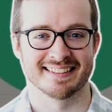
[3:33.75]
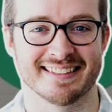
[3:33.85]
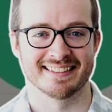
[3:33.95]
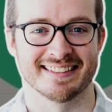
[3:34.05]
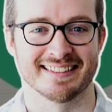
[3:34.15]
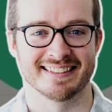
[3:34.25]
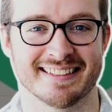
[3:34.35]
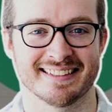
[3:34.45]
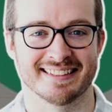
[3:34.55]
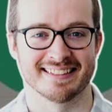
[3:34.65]
What are we
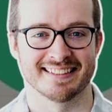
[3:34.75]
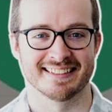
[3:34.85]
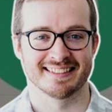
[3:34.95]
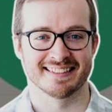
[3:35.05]
calling this thing?